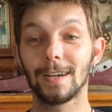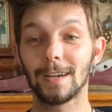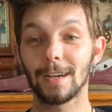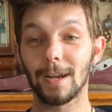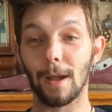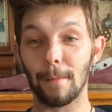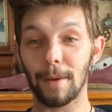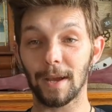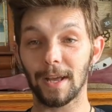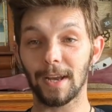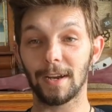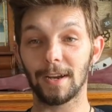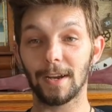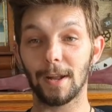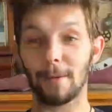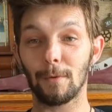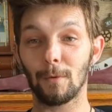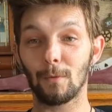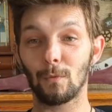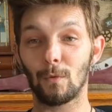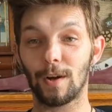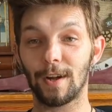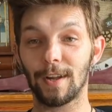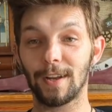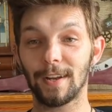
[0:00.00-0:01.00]
Coming in at number
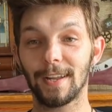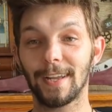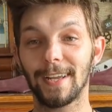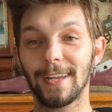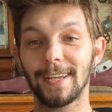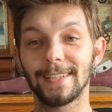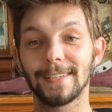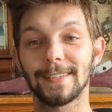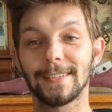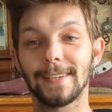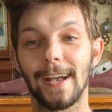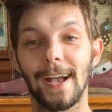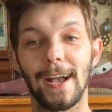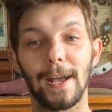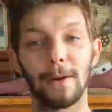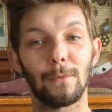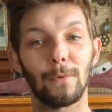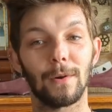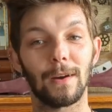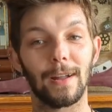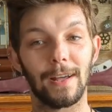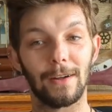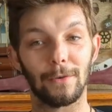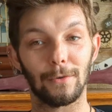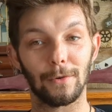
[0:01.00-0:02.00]
one is
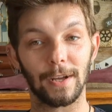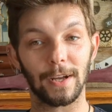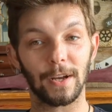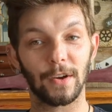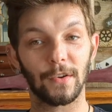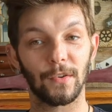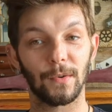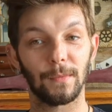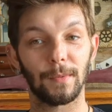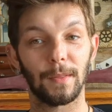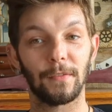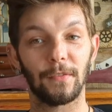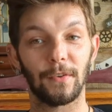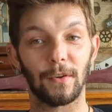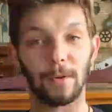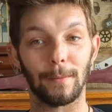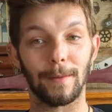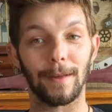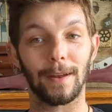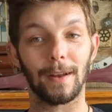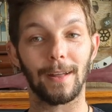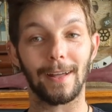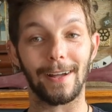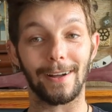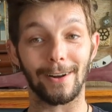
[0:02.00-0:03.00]
Edward Elric from The Full
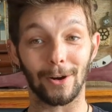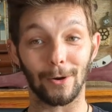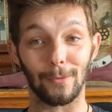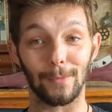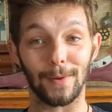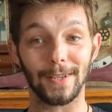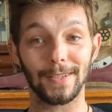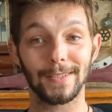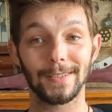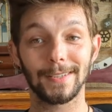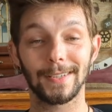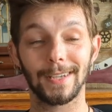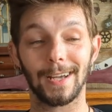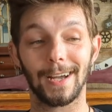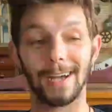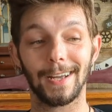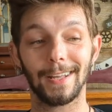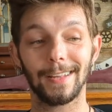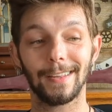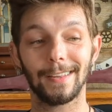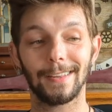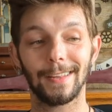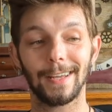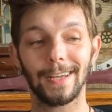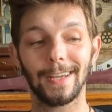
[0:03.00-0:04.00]
Metal Alchemist. I
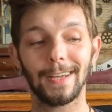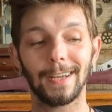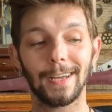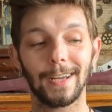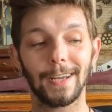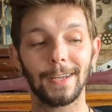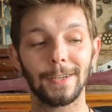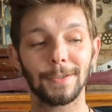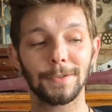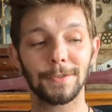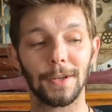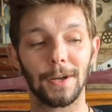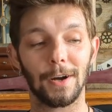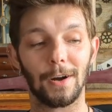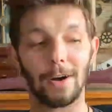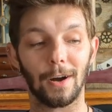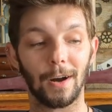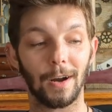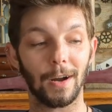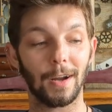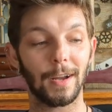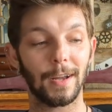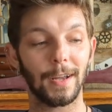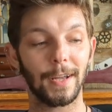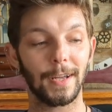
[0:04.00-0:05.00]
think his
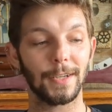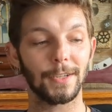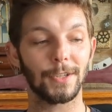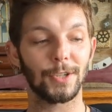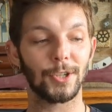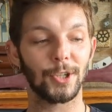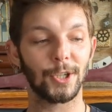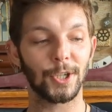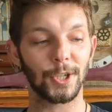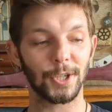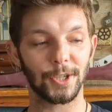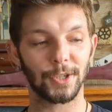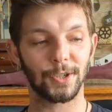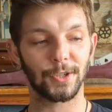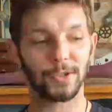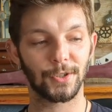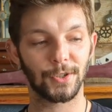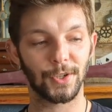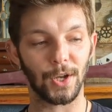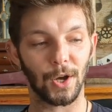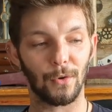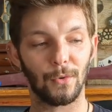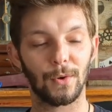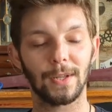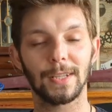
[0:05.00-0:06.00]
arc is just
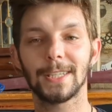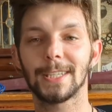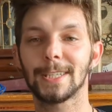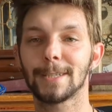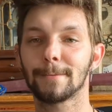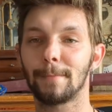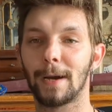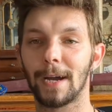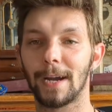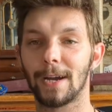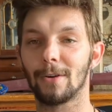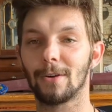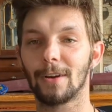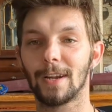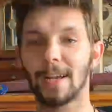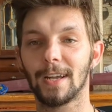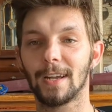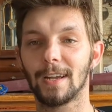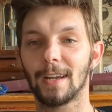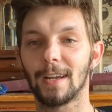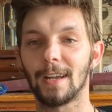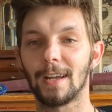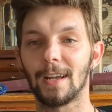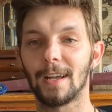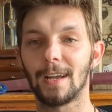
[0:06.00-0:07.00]
so
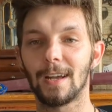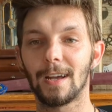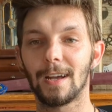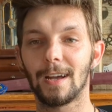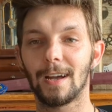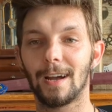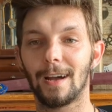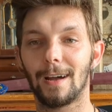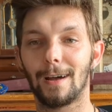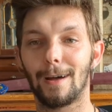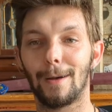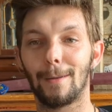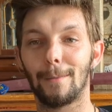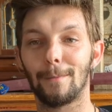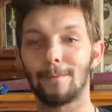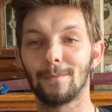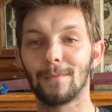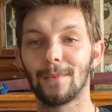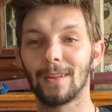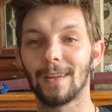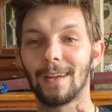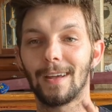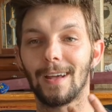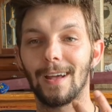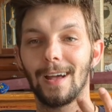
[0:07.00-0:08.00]
inspiring. Um,
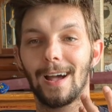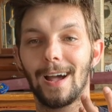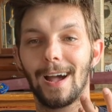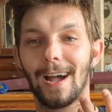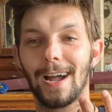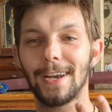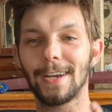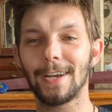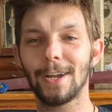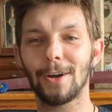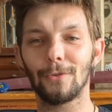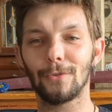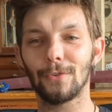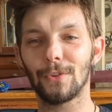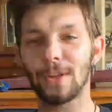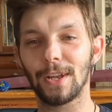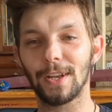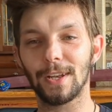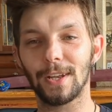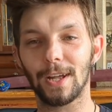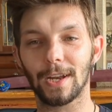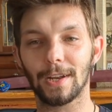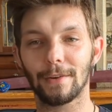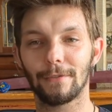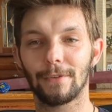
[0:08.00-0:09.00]
I know that
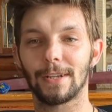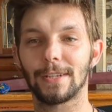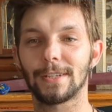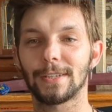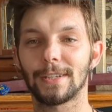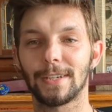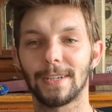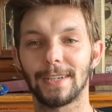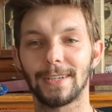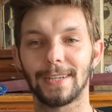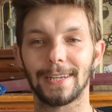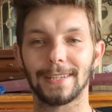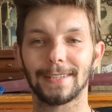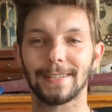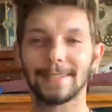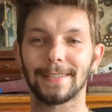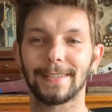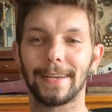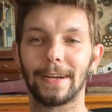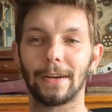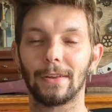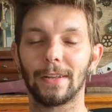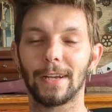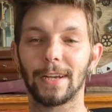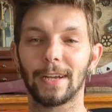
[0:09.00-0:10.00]
none of us could
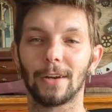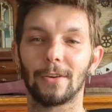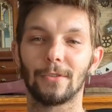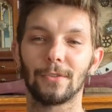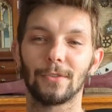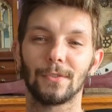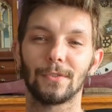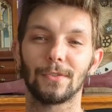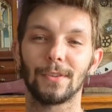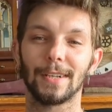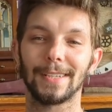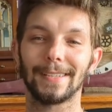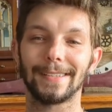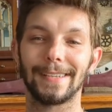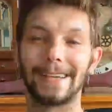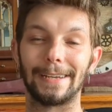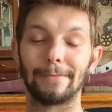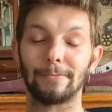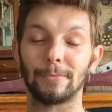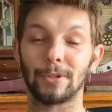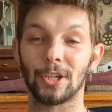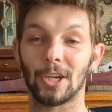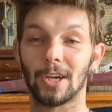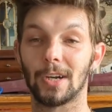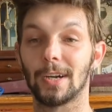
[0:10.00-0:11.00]
necessarily go through the
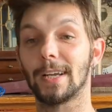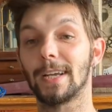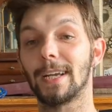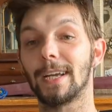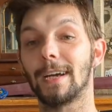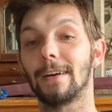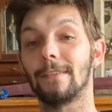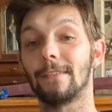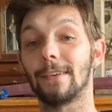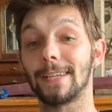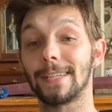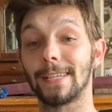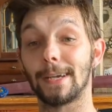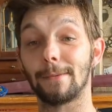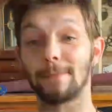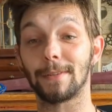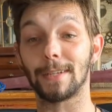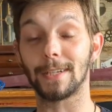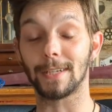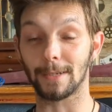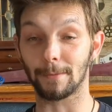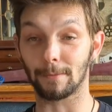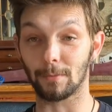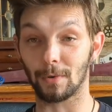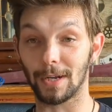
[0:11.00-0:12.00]
same journey of
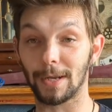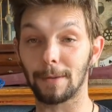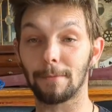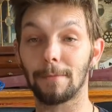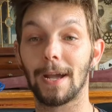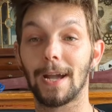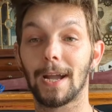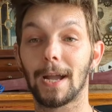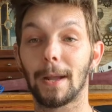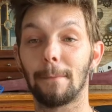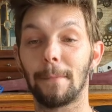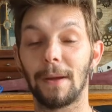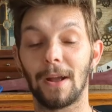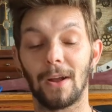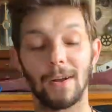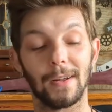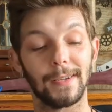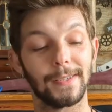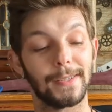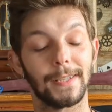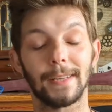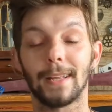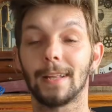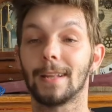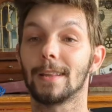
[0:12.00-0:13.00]
attempting to bring back a
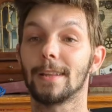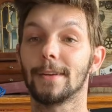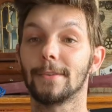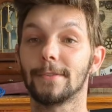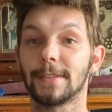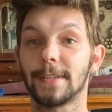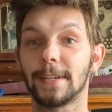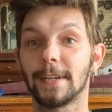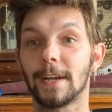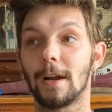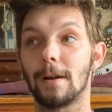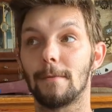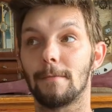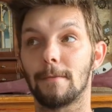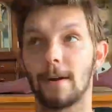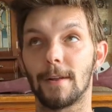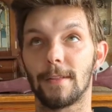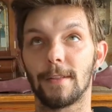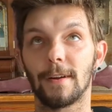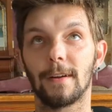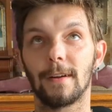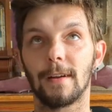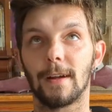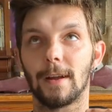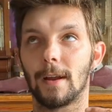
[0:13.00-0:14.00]
parent and then losing our
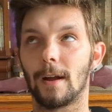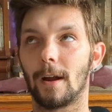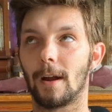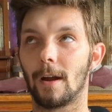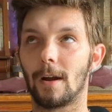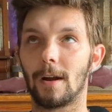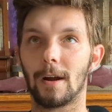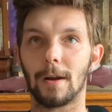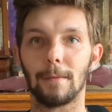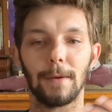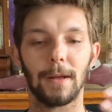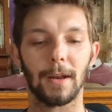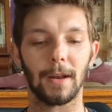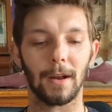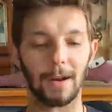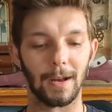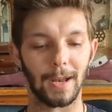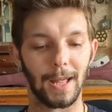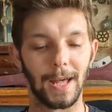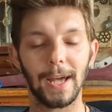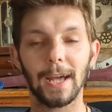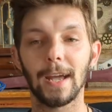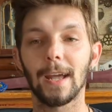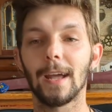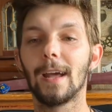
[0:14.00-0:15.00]
brother and our arm and our
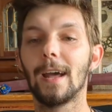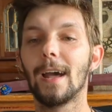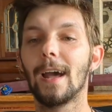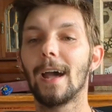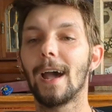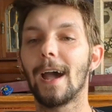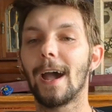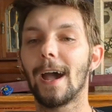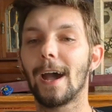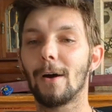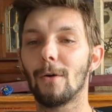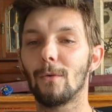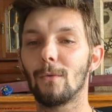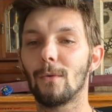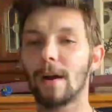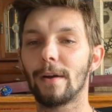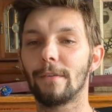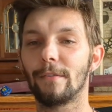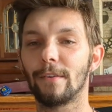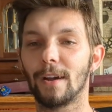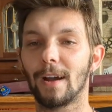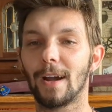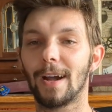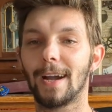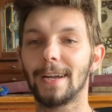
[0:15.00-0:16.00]
leg.
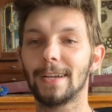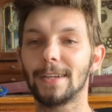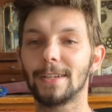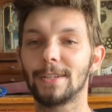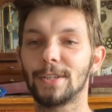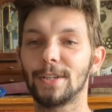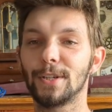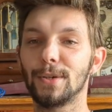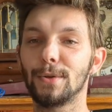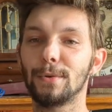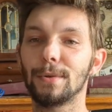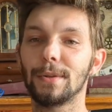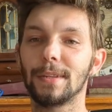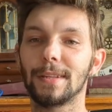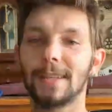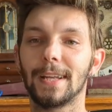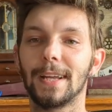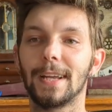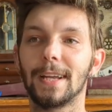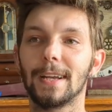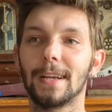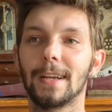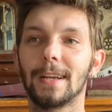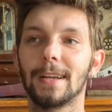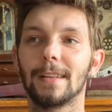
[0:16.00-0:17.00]
However, I do
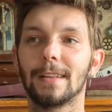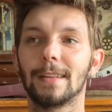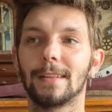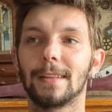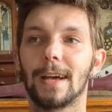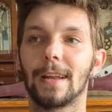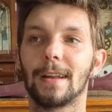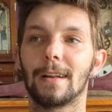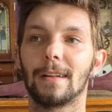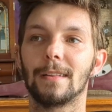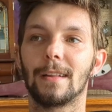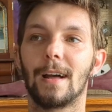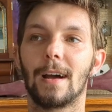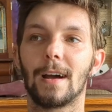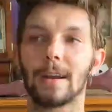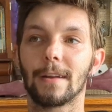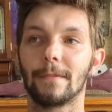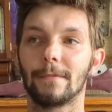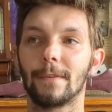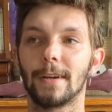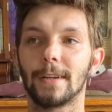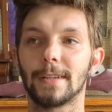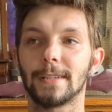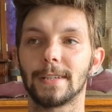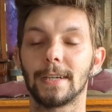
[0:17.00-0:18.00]
think that a lot of
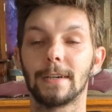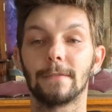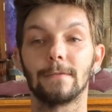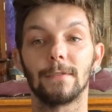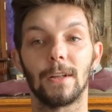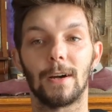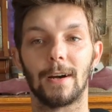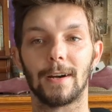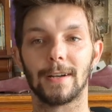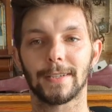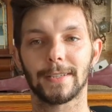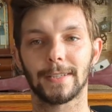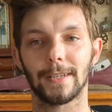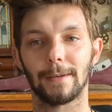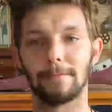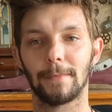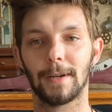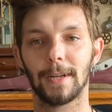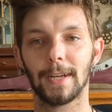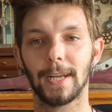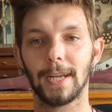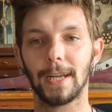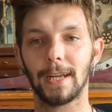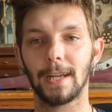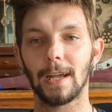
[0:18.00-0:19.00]
us have lost
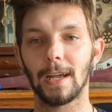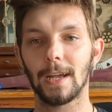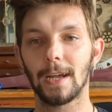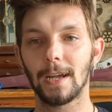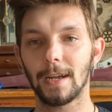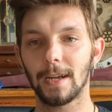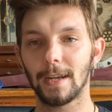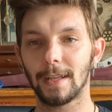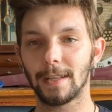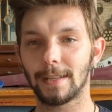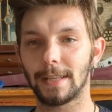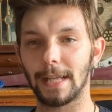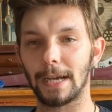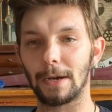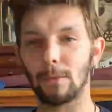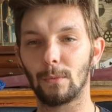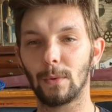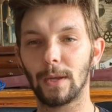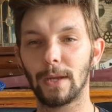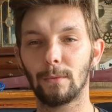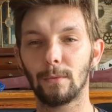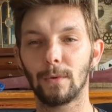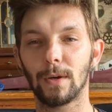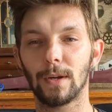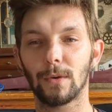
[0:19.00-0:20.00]
somebody that
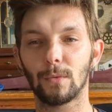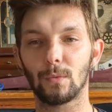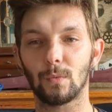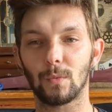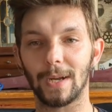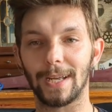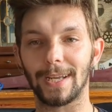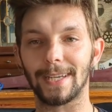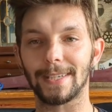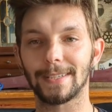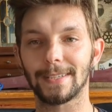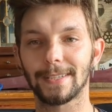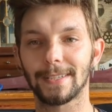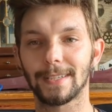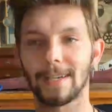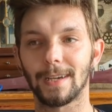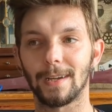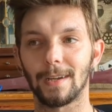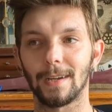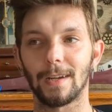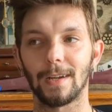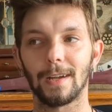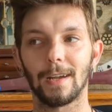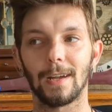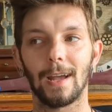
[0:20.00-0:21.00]
we would risk
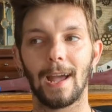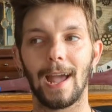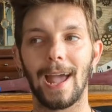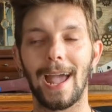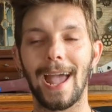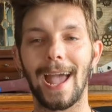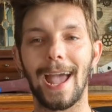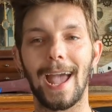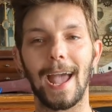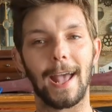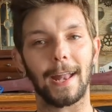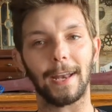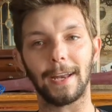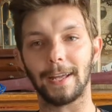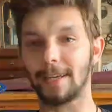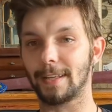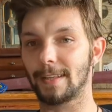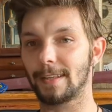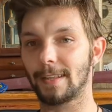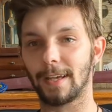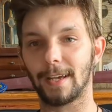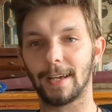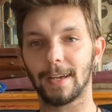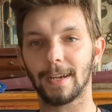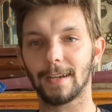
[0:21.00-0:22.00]

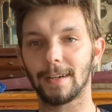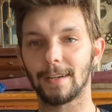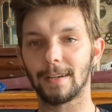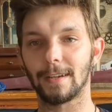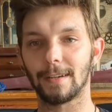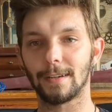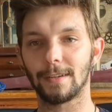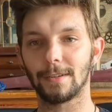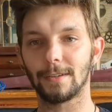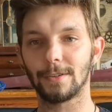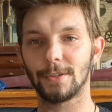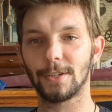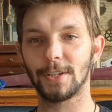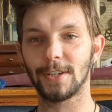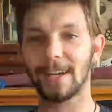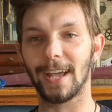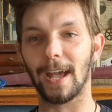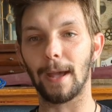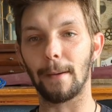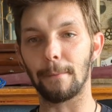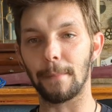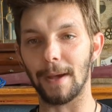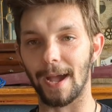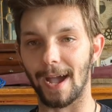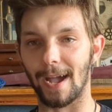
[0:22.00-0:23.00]
anything to
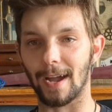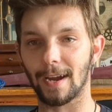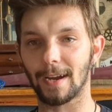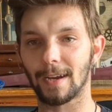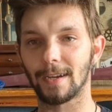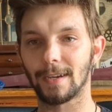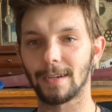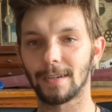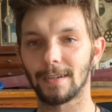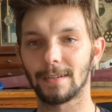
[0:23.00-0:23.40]
get back.